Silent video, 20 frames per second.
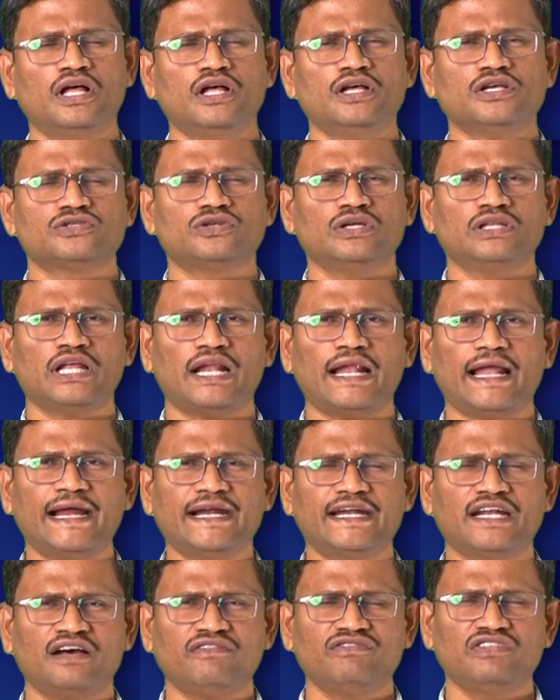So in the
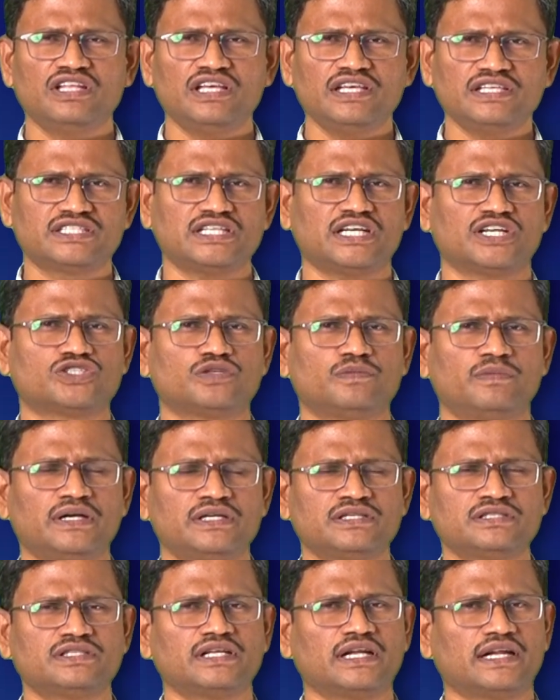light of these
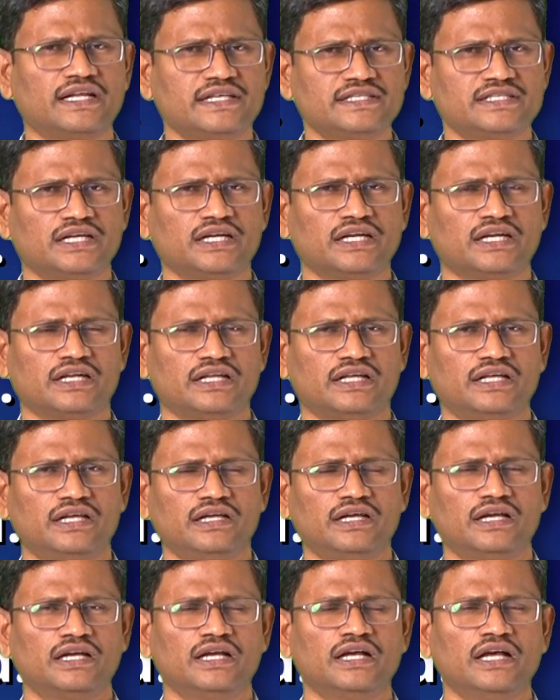judgments,
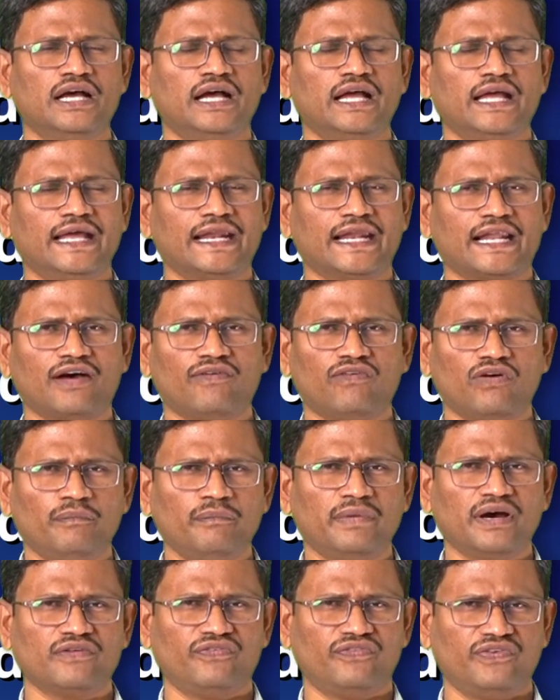recently in
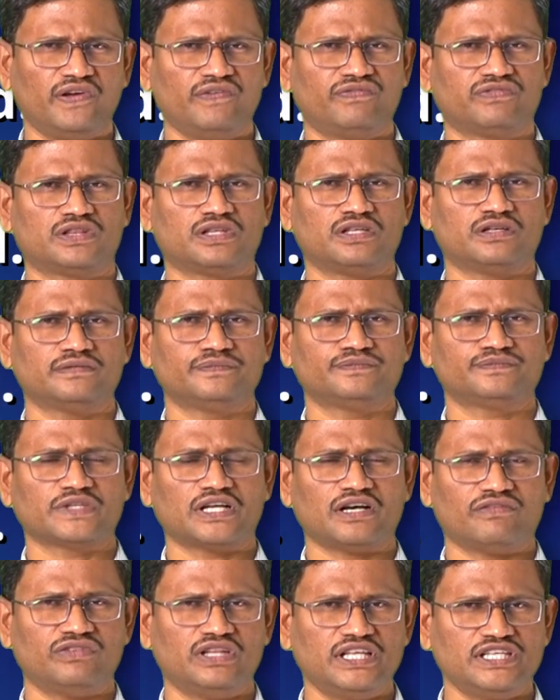November 5th
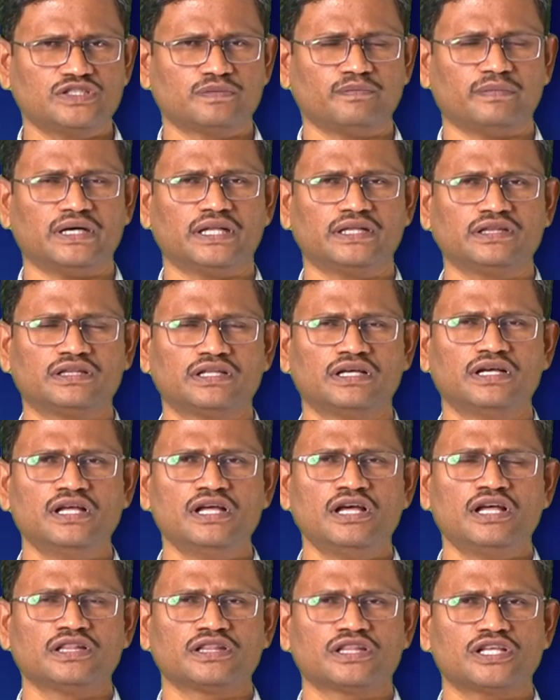of this month,
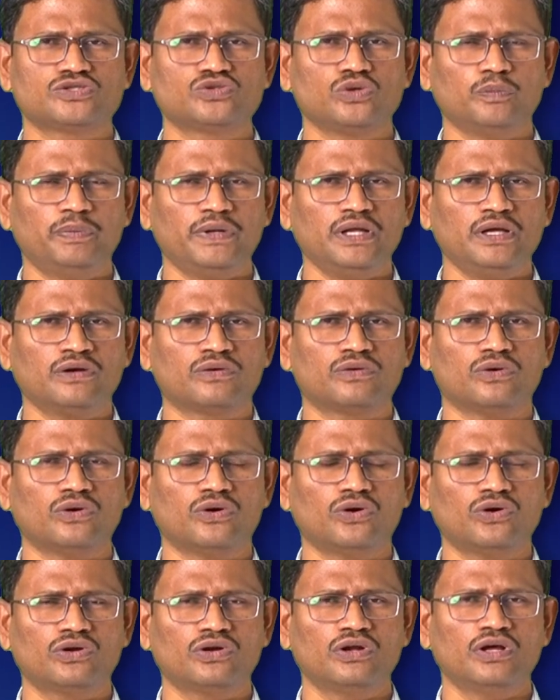the Supreme
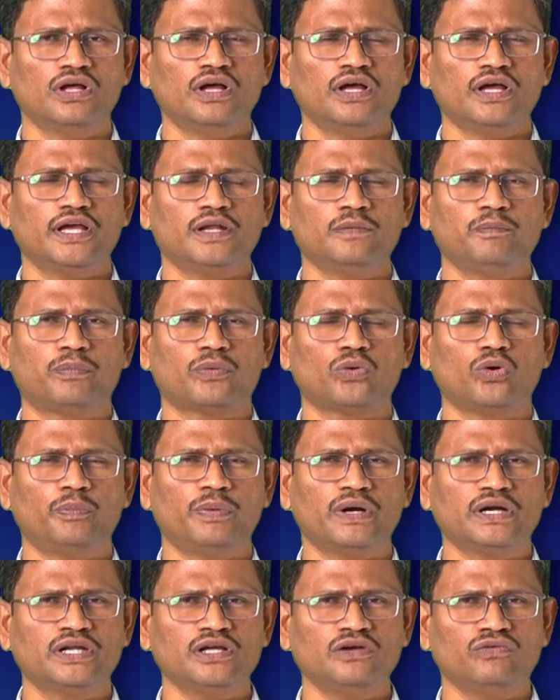Court in
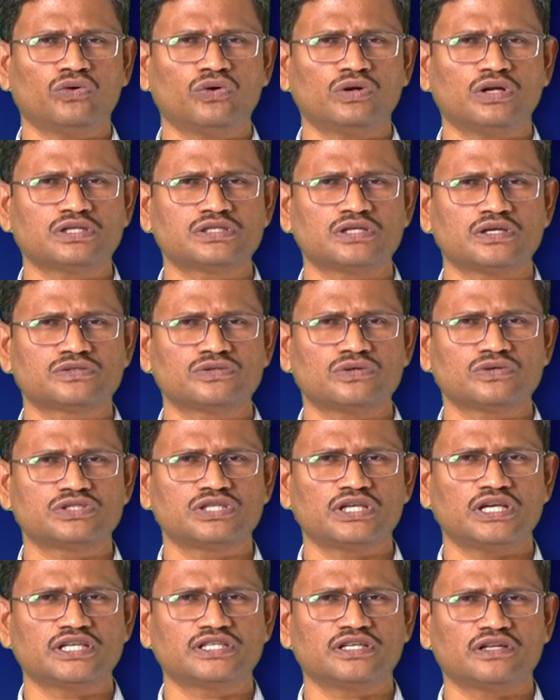Property Owners
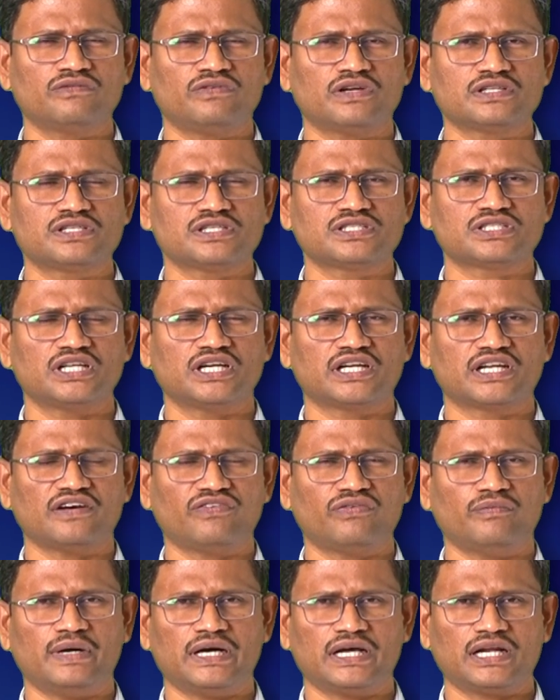Association versus State of
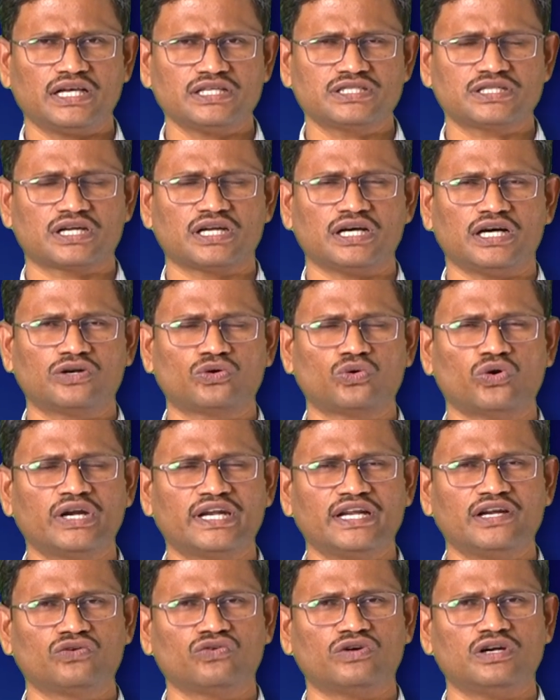Maharashtra
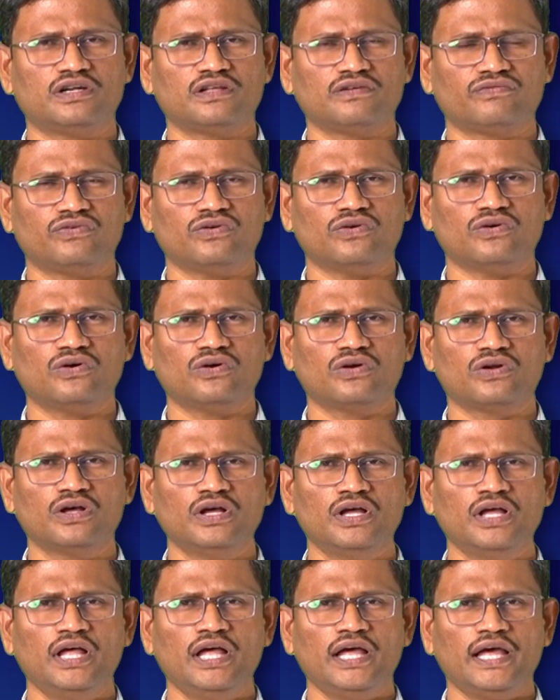2024,
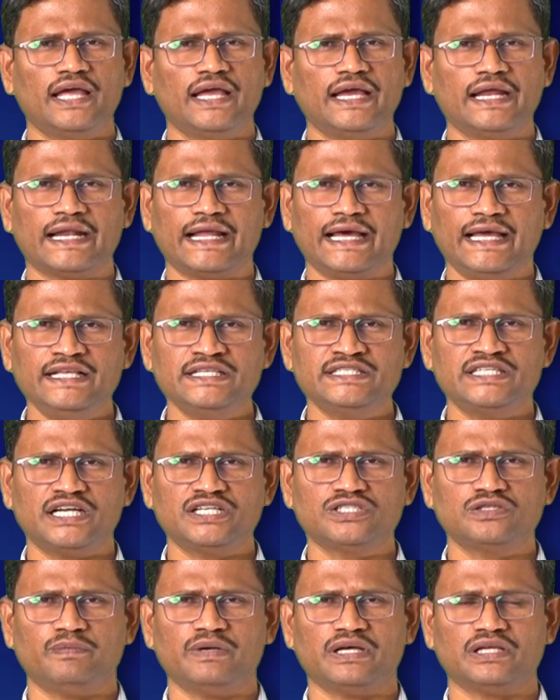a
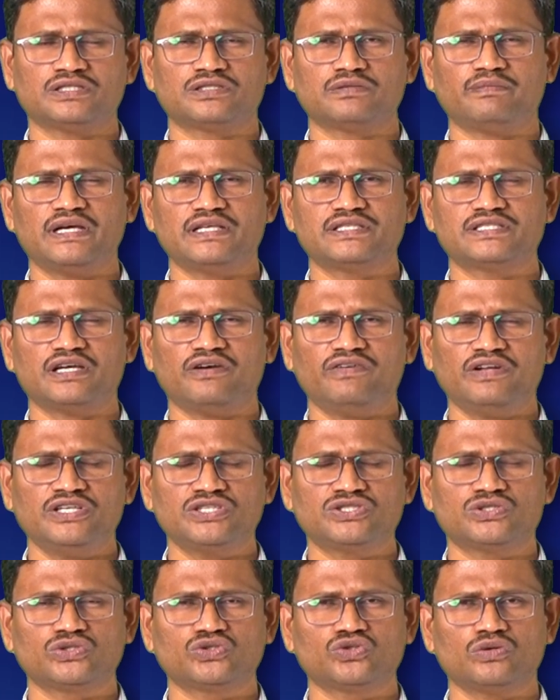9-judge bench by
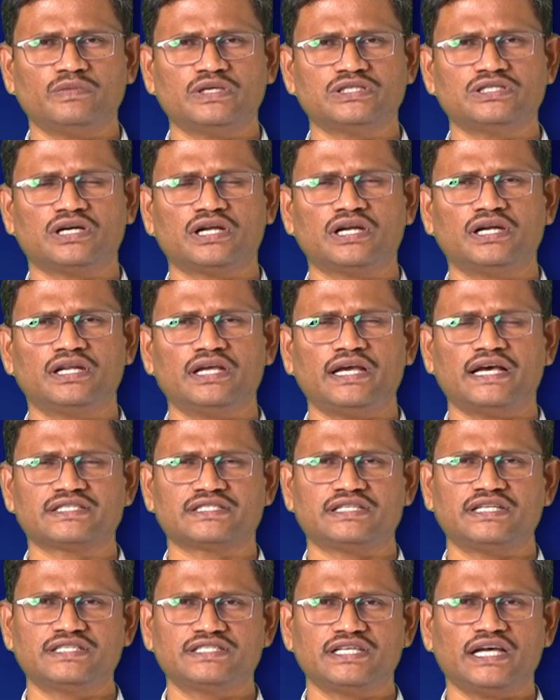7:2 majority has
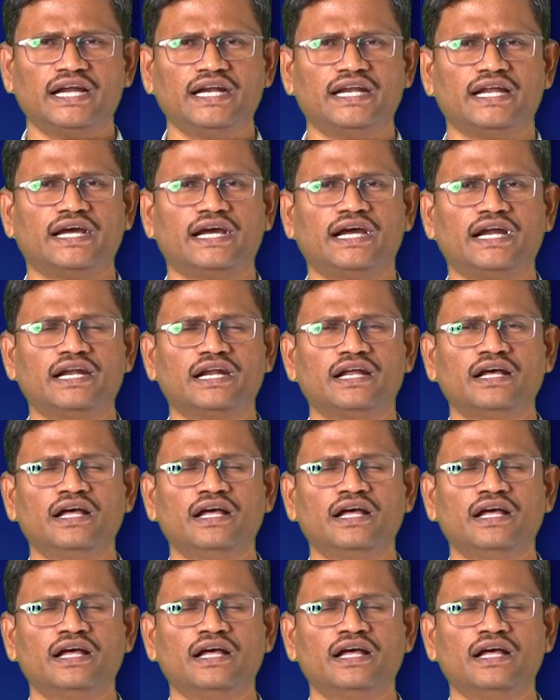decided